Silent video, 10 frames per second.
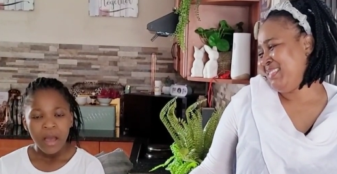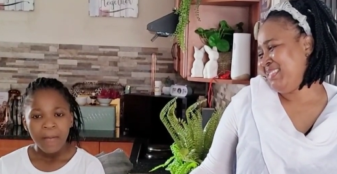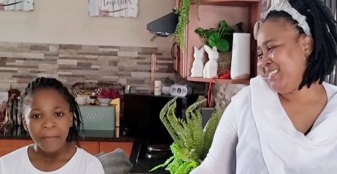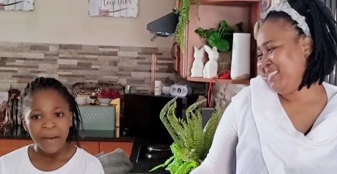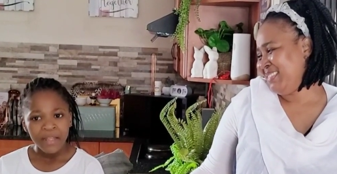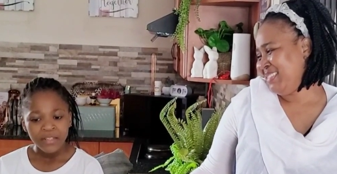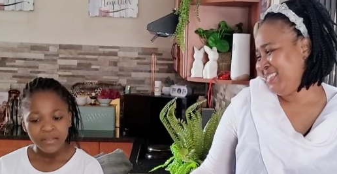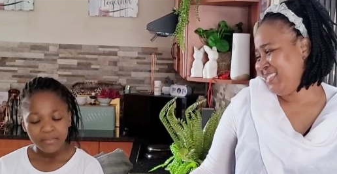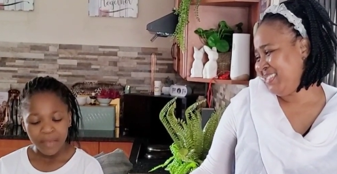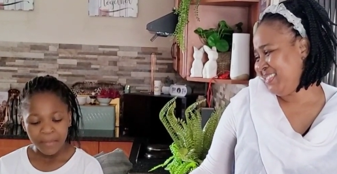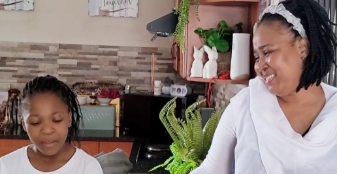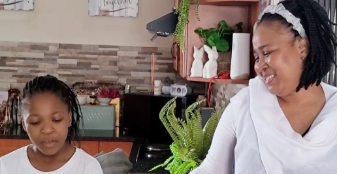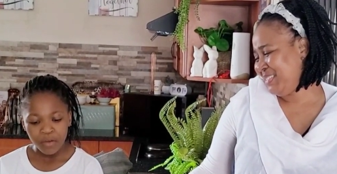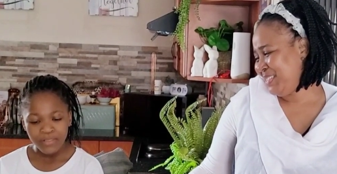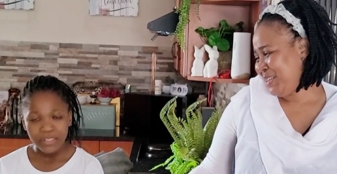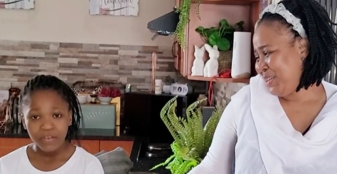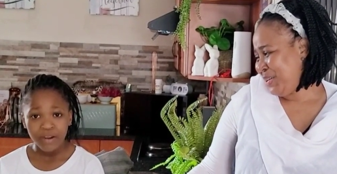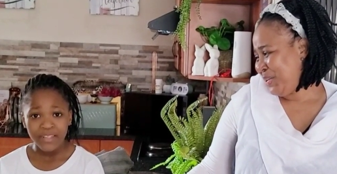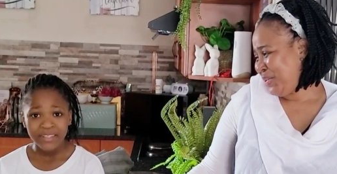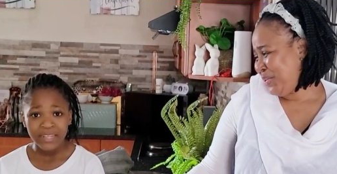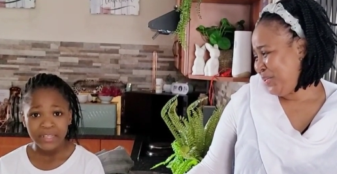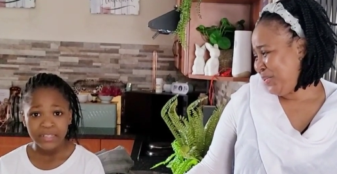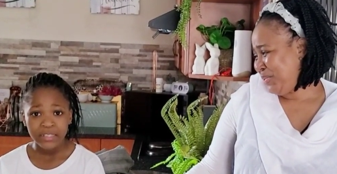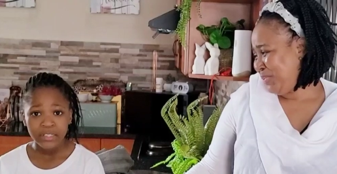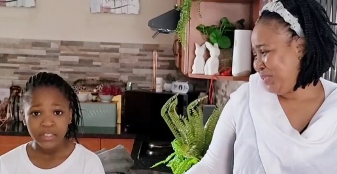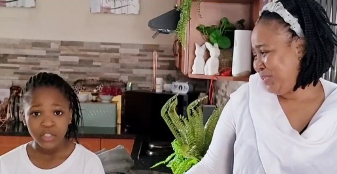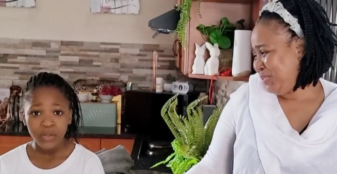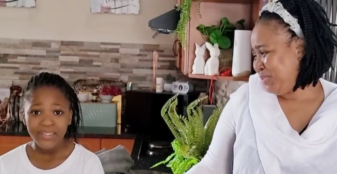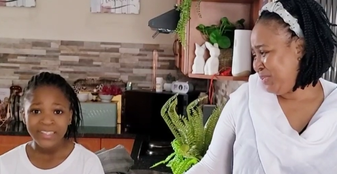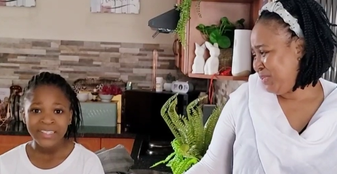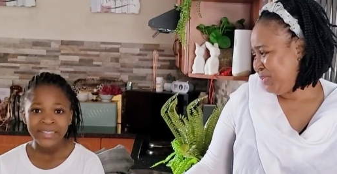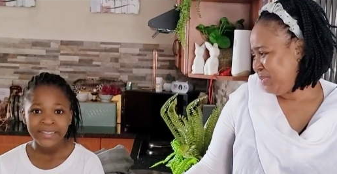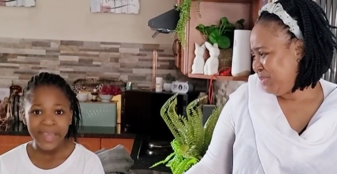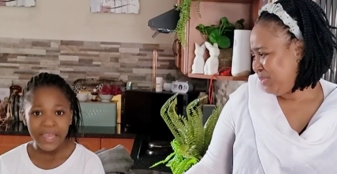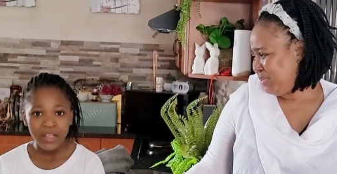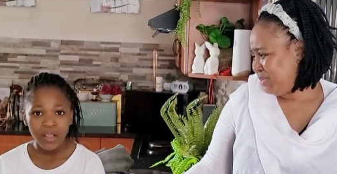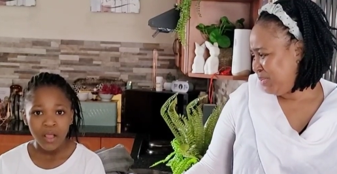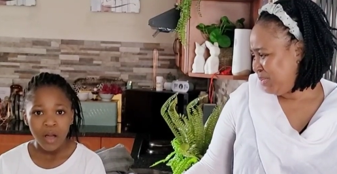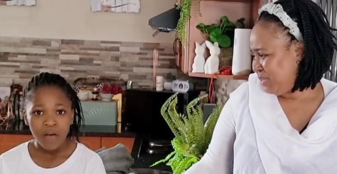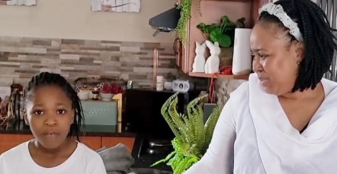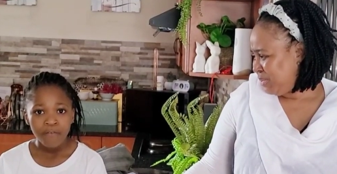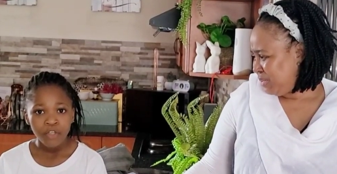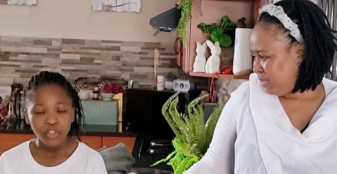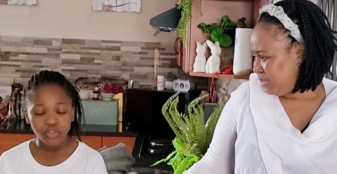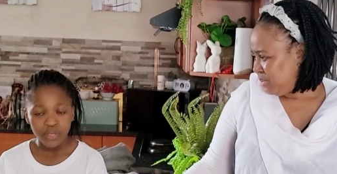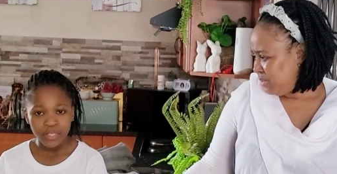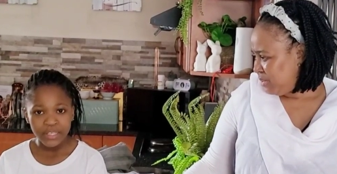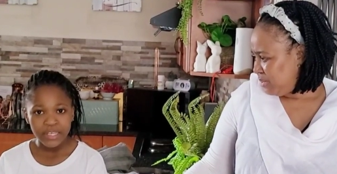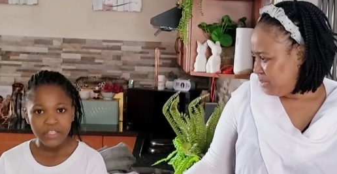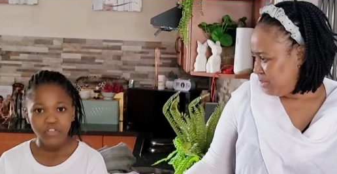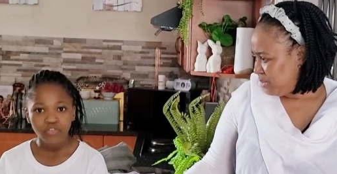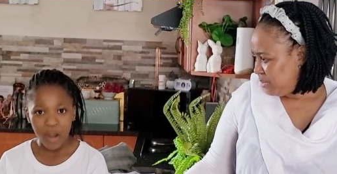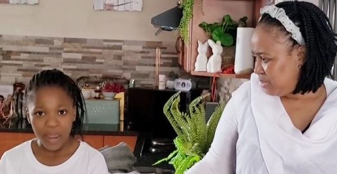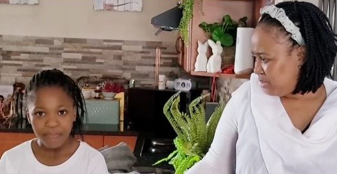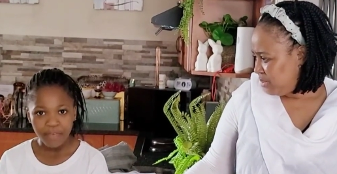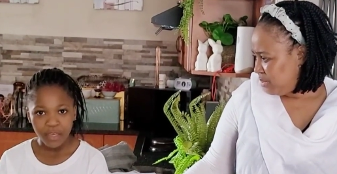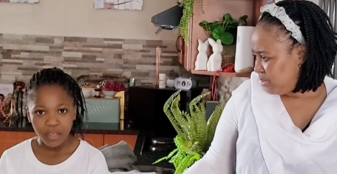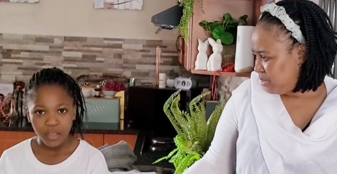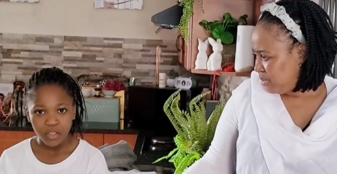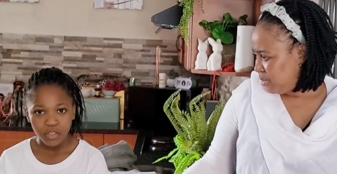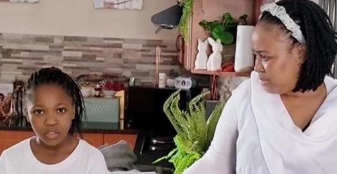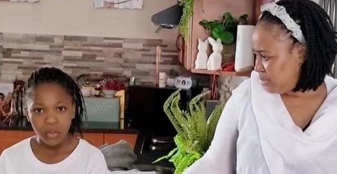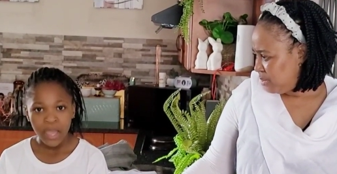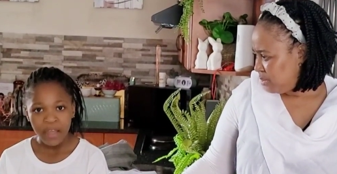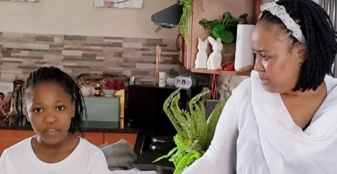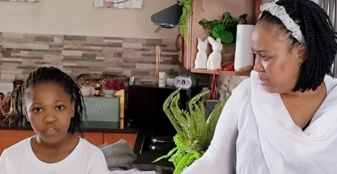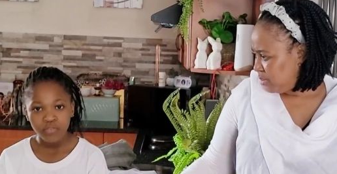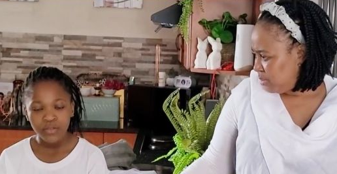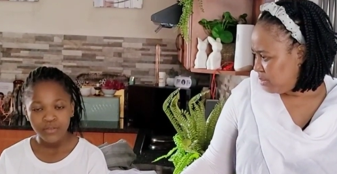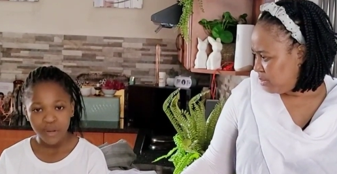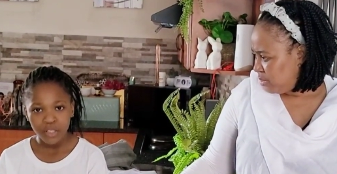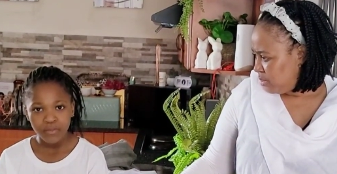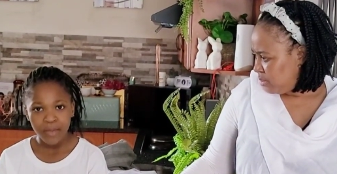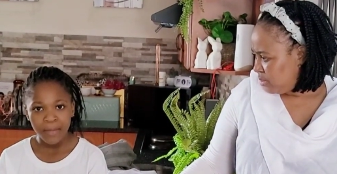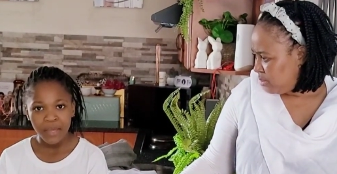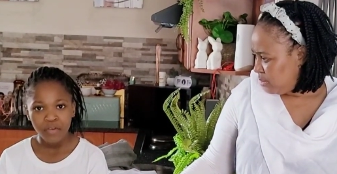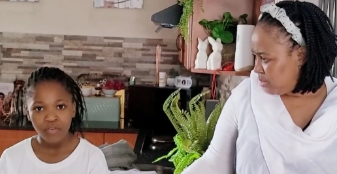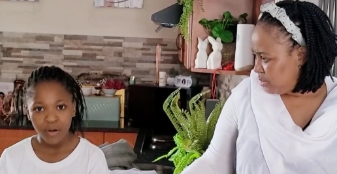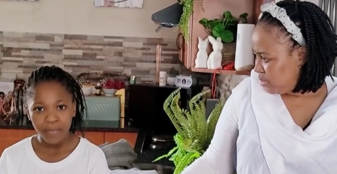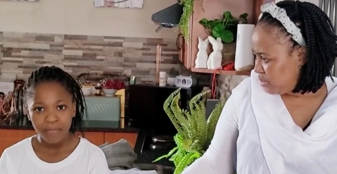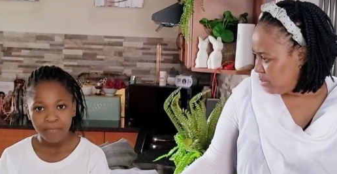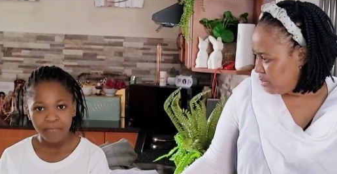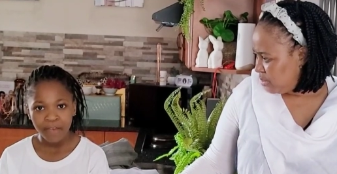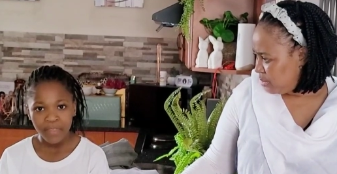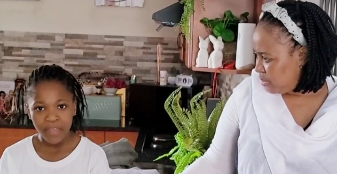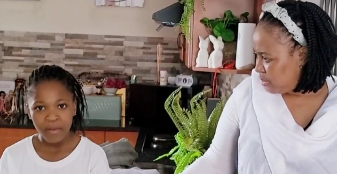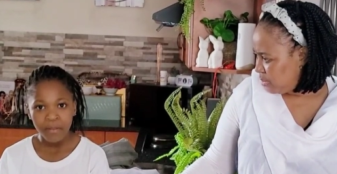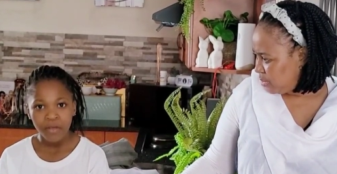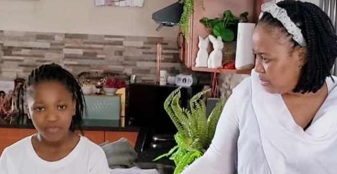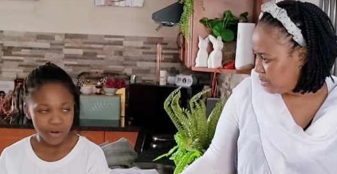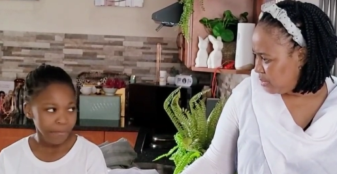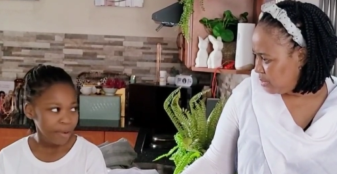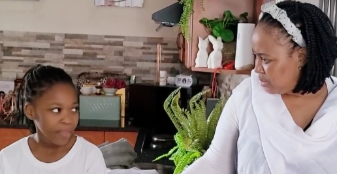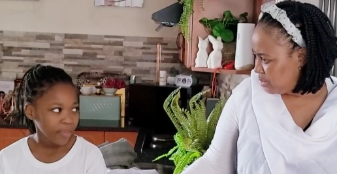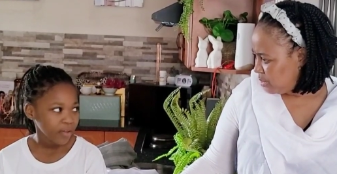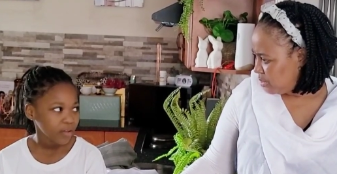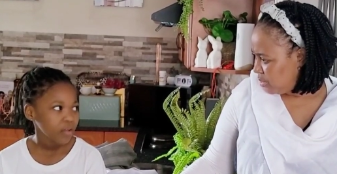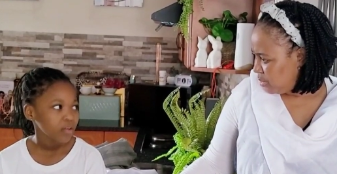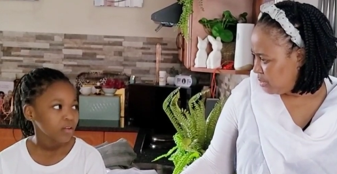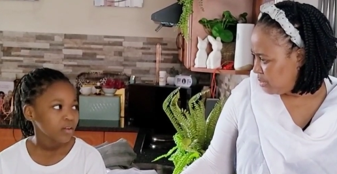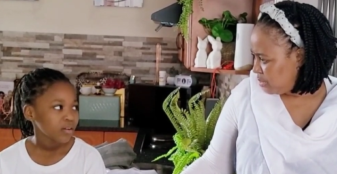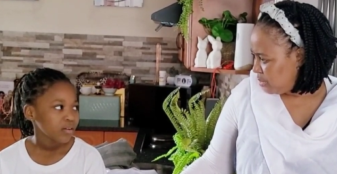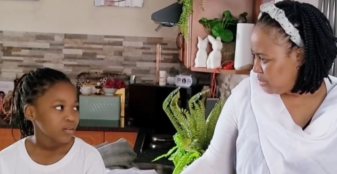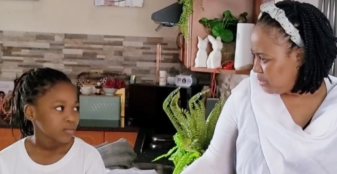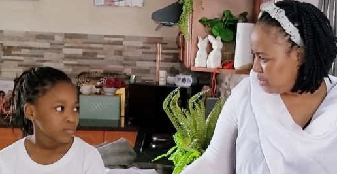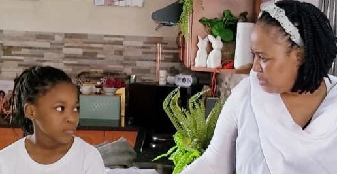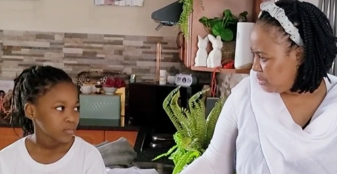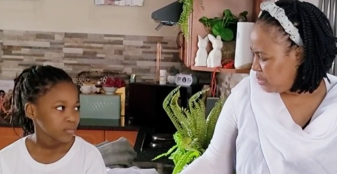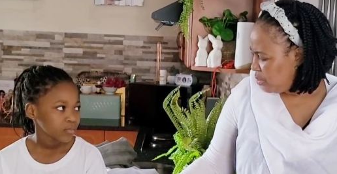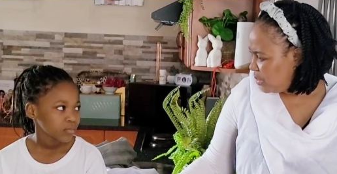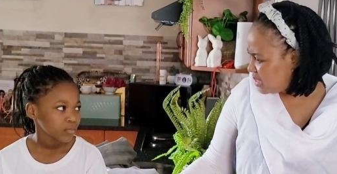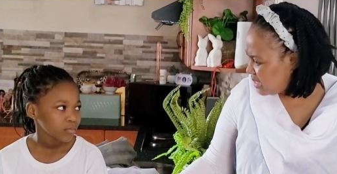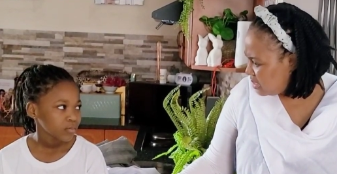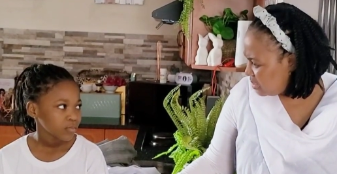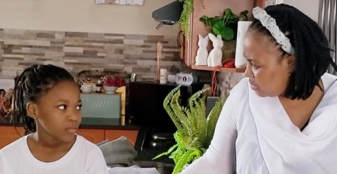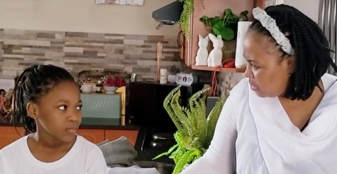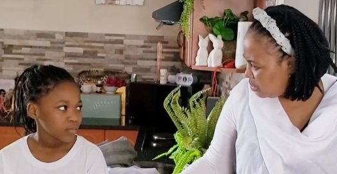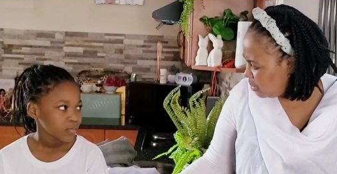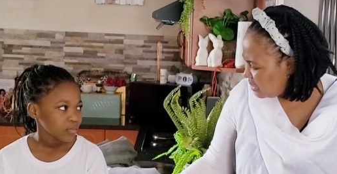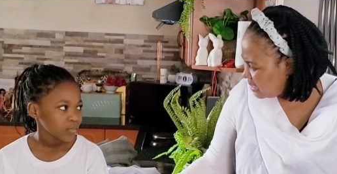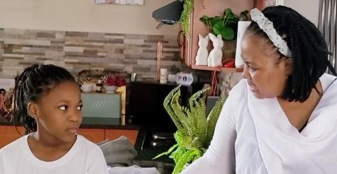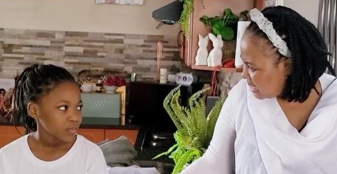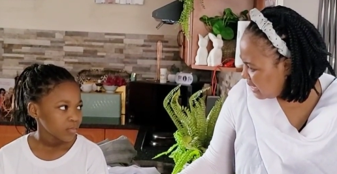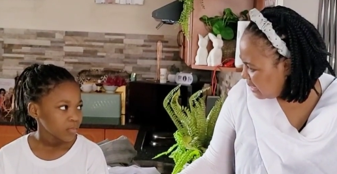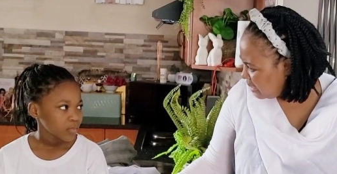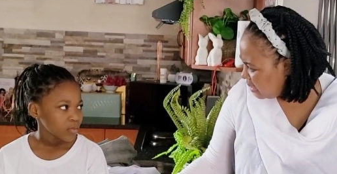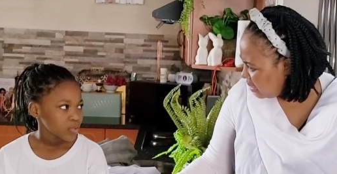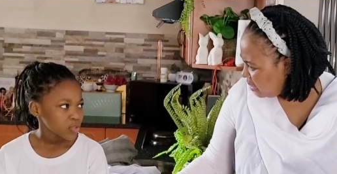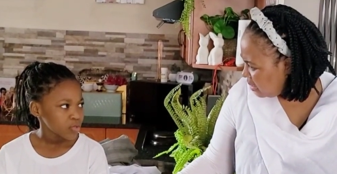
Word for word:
Speaker 1: But my mother was arrested. She was in jail for drinking and driving. So I had to be raised by my grandfather and my grandmother. Who was, who was in jail? You're